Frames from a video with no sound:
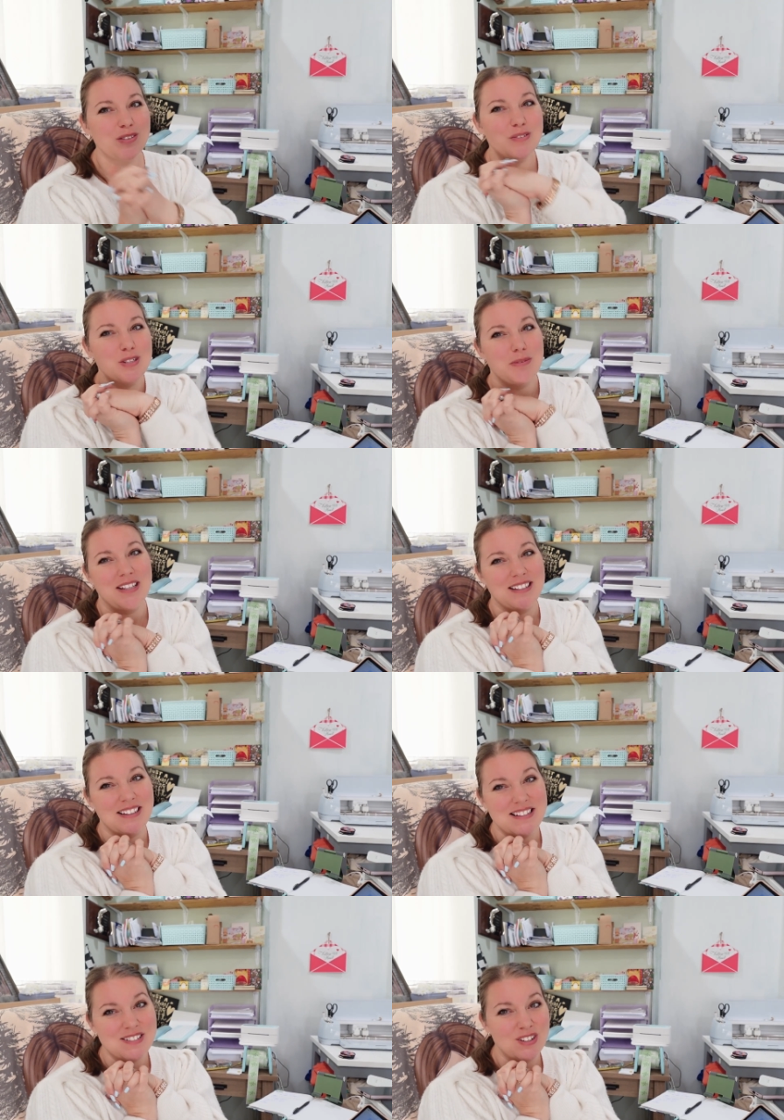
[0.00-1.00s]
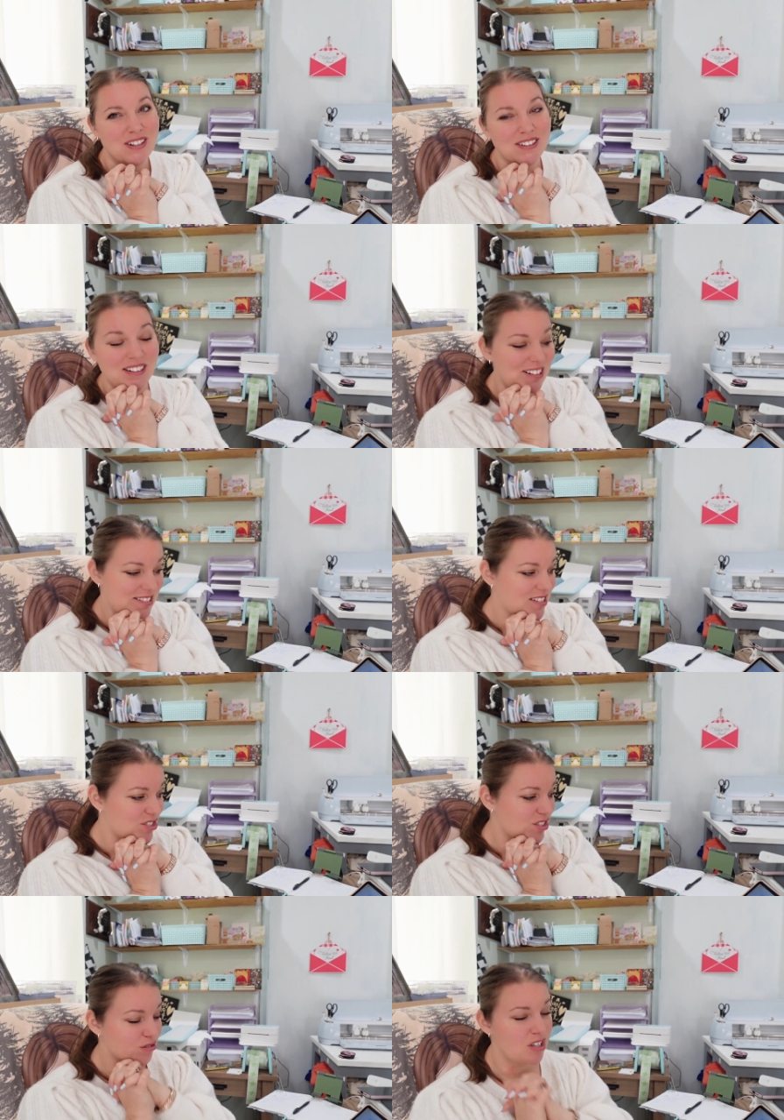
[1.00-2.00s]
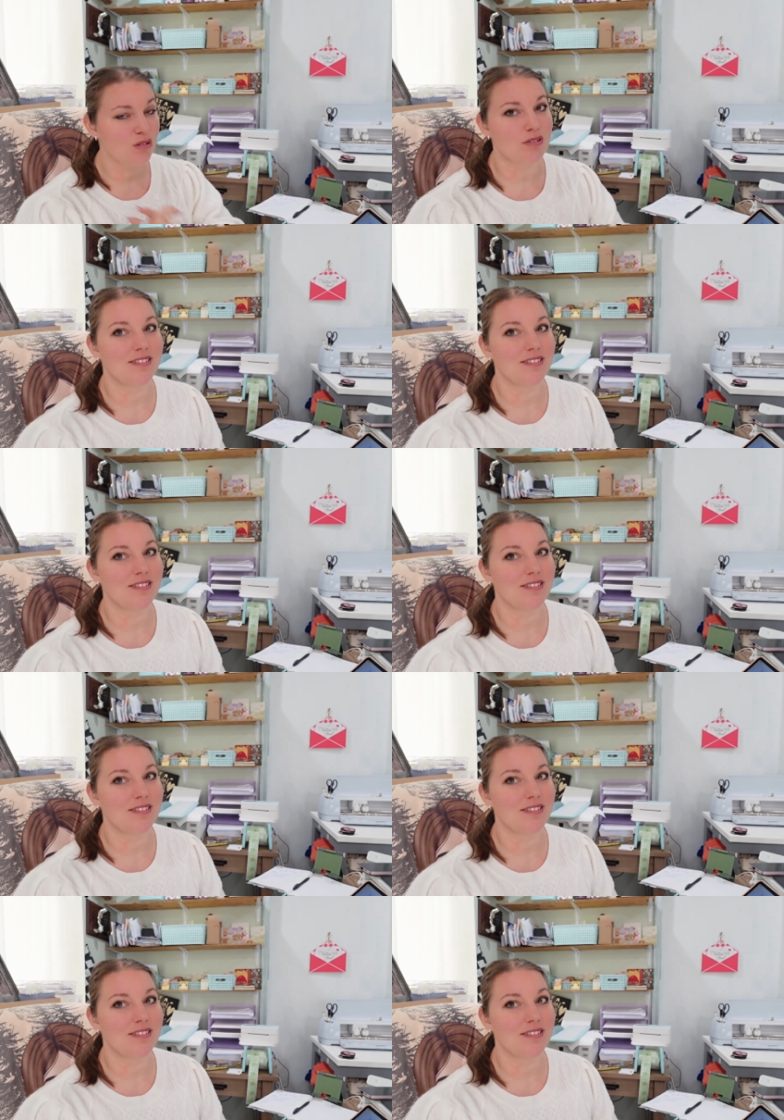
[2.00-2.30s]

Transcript: wish me luck that these turn out good because they're so cute.